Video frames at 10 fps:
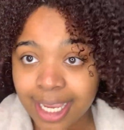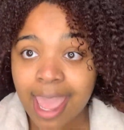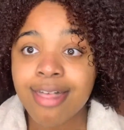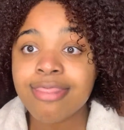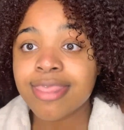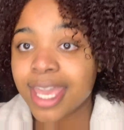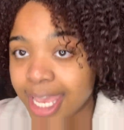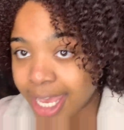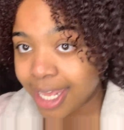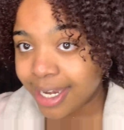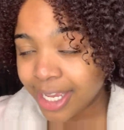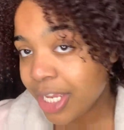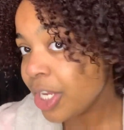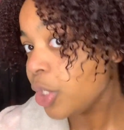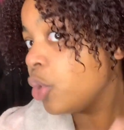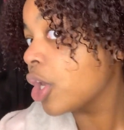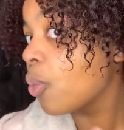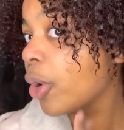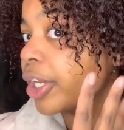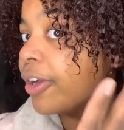and then you can
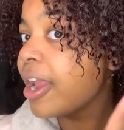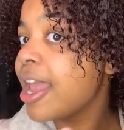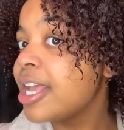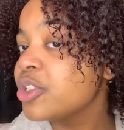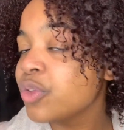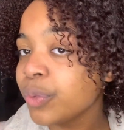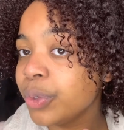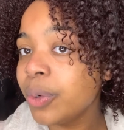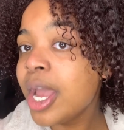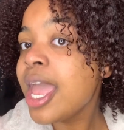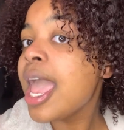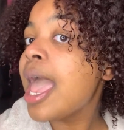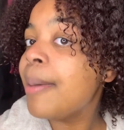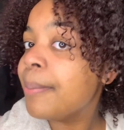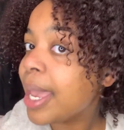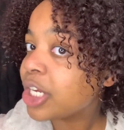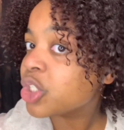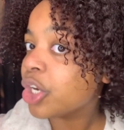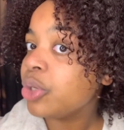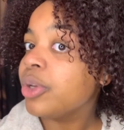work your hands through and make
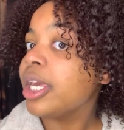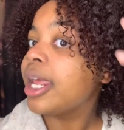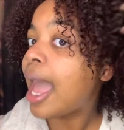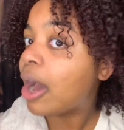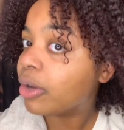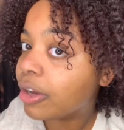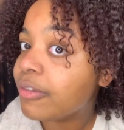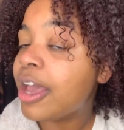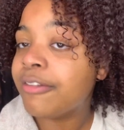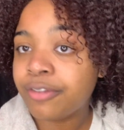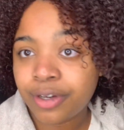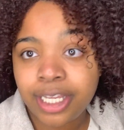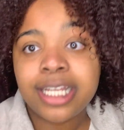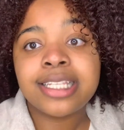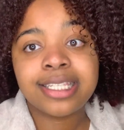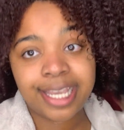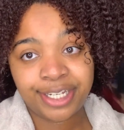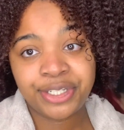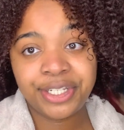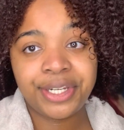sure you get it out of every
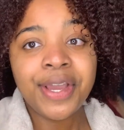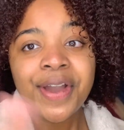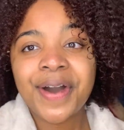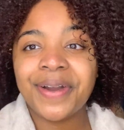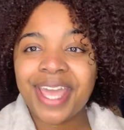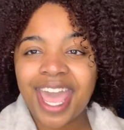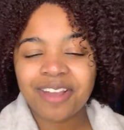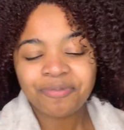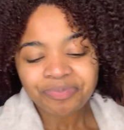section, okay?